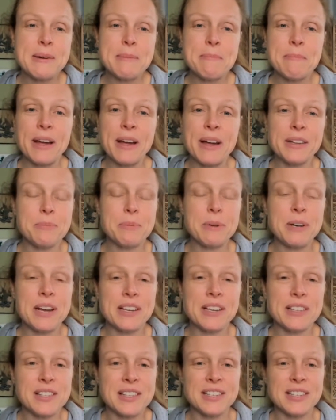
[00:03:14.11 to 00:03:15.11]
My husband
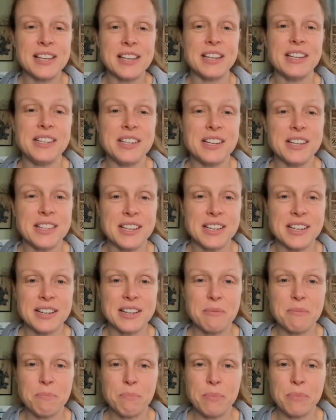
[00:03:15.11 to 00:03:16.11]
has this idea
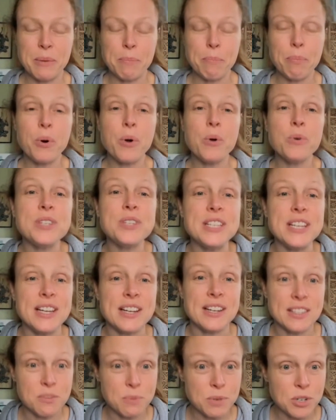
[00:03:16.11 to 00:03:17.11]
that the
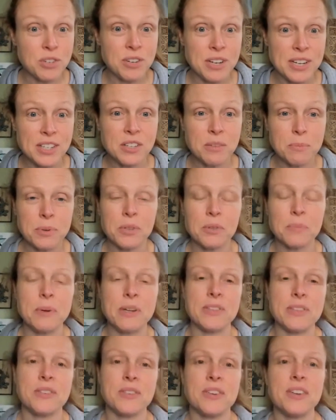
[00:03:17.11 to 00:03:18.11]
protein is what you need to build
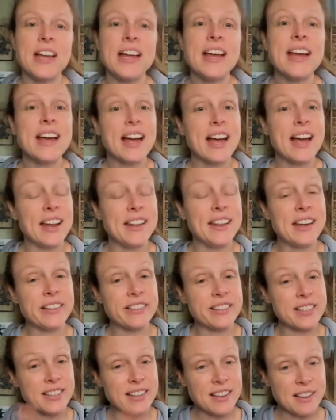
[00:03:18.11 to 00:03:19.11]
muscle, and
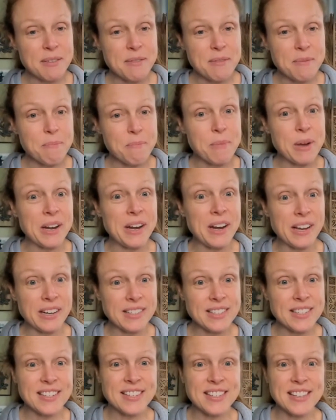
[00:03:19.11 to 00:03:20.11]
that's my
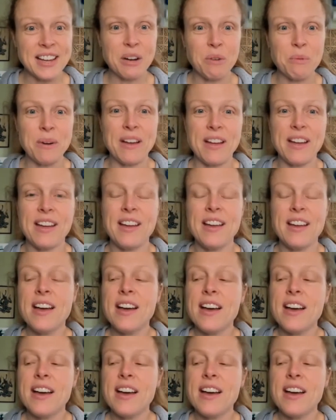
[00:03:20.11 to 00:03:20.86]
next segue.